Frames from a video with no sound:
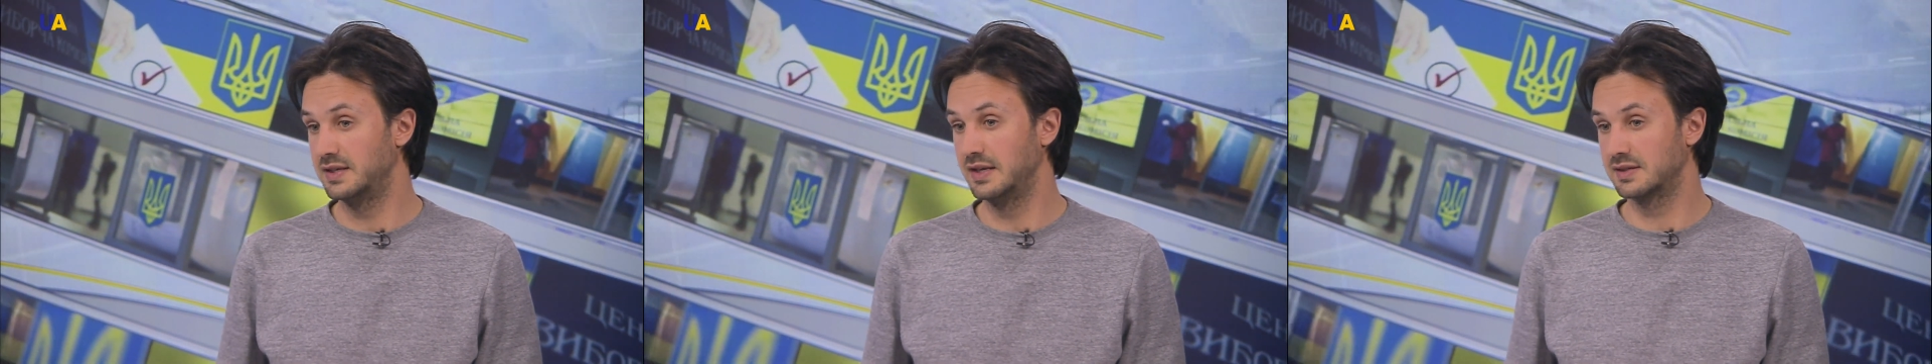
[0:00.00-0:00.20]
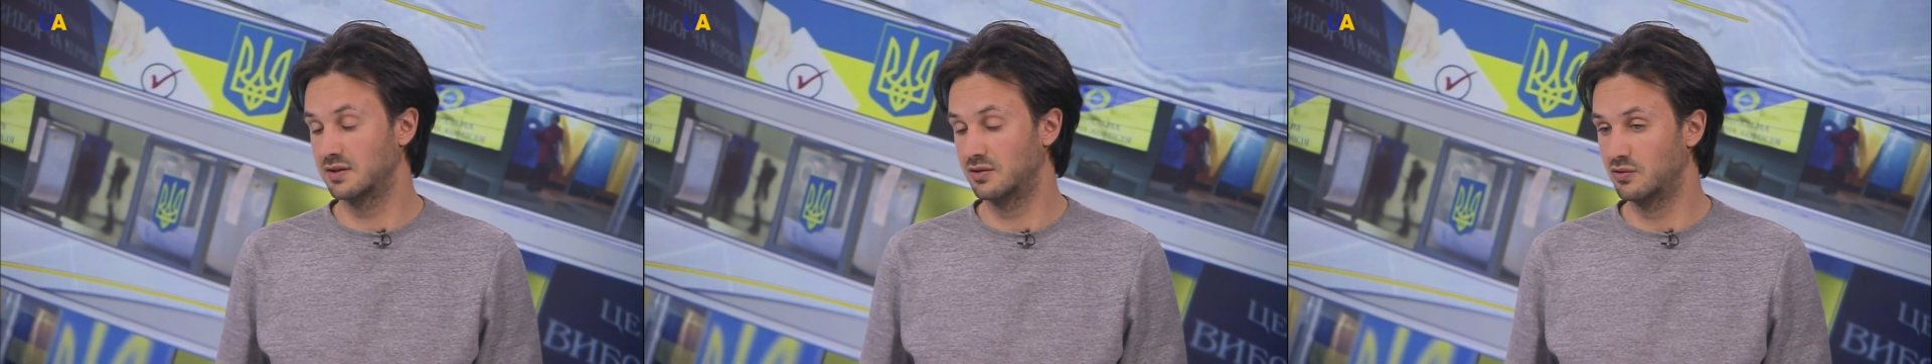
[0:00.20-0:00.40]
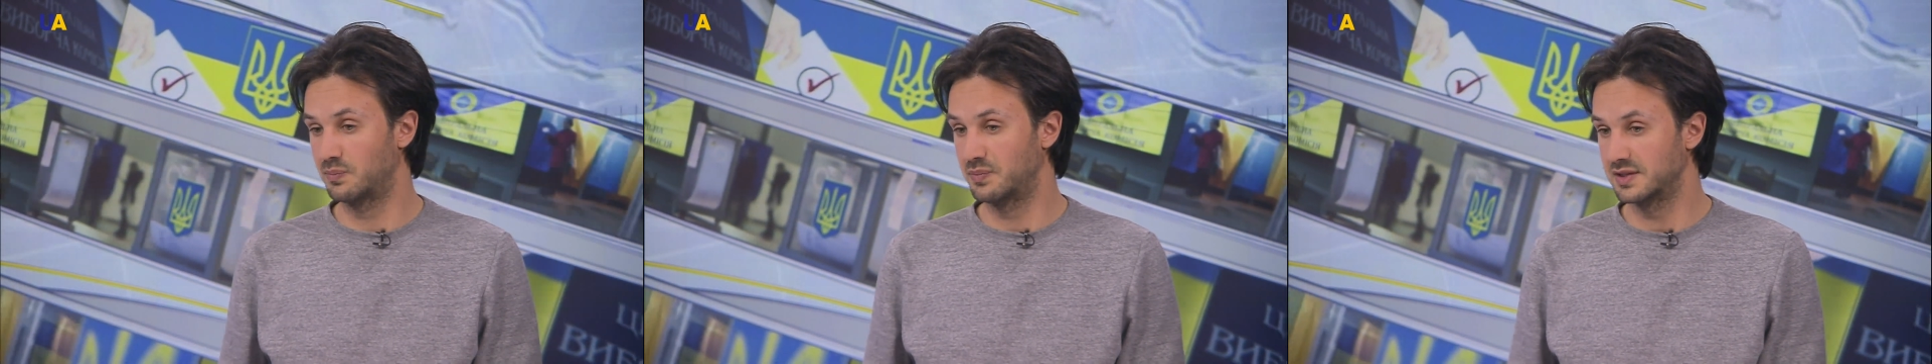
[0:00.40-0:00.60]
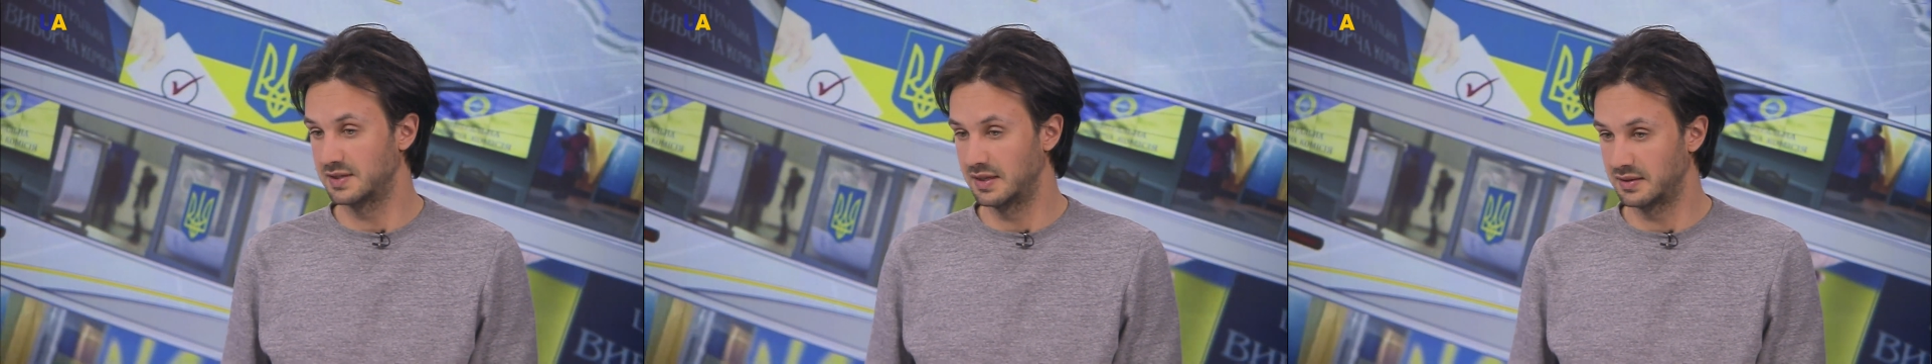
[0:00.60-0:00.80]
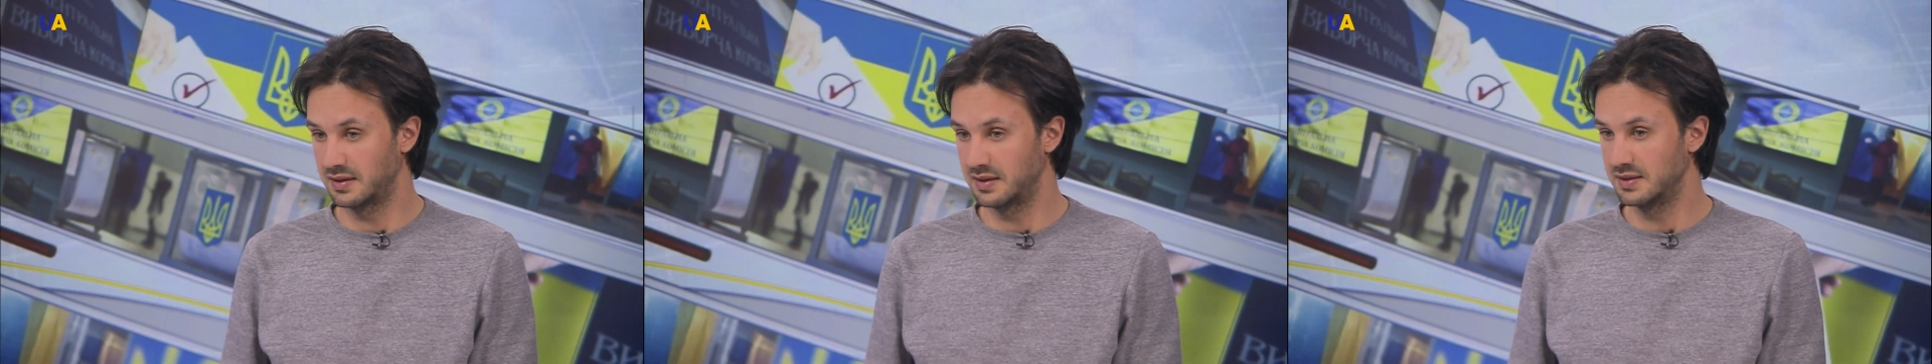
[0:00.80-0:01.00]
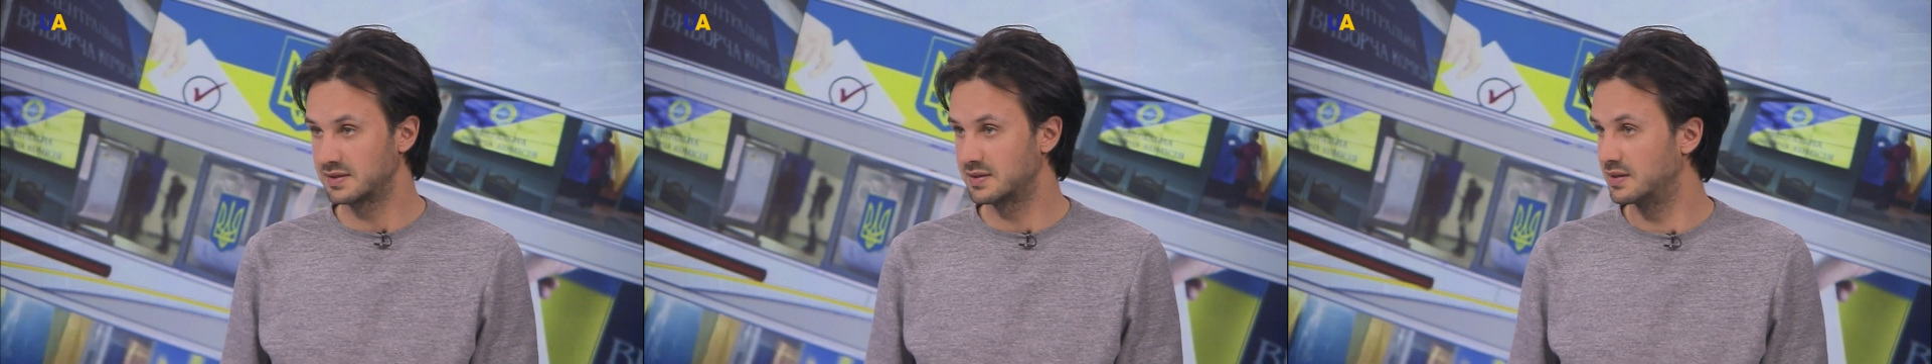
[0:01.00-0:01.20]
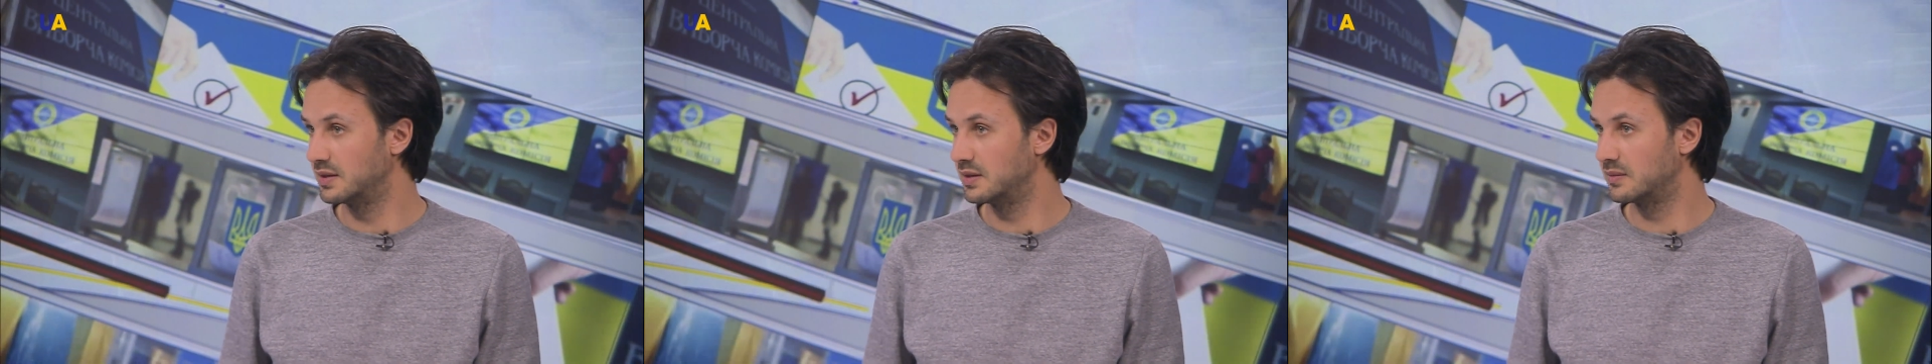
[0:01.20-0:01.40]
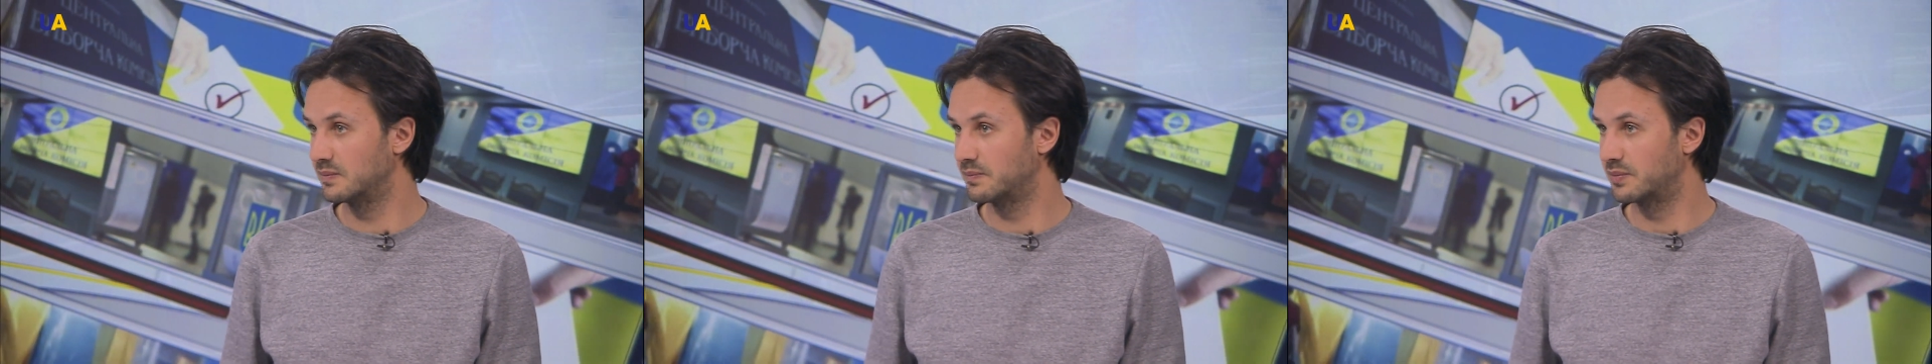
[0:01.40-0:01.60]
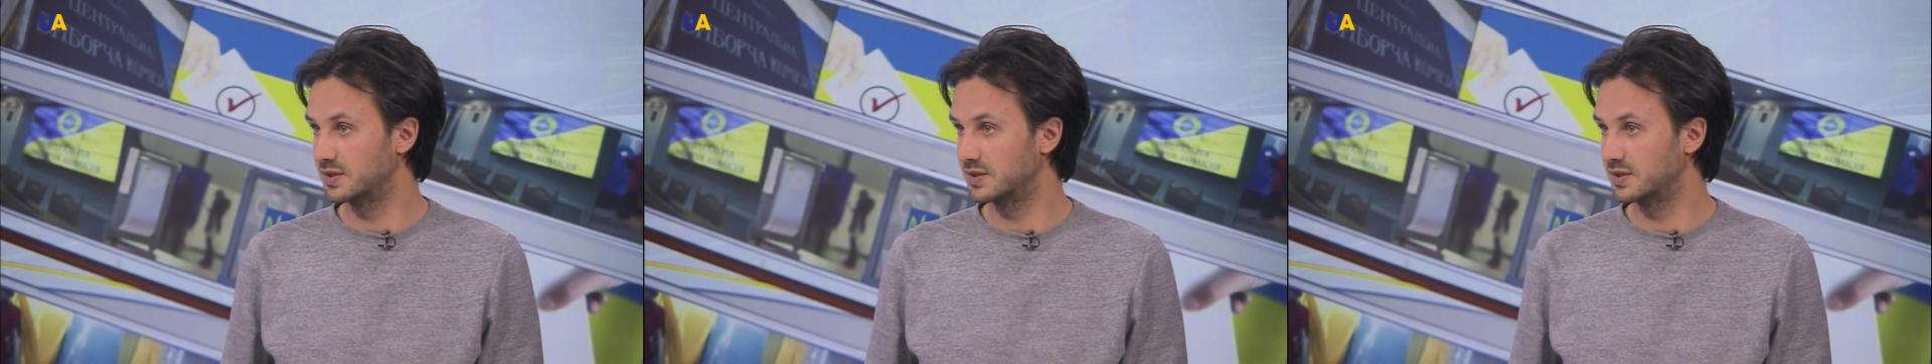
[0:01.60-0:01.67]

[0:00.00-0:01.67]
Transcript: Zelensky to present his team,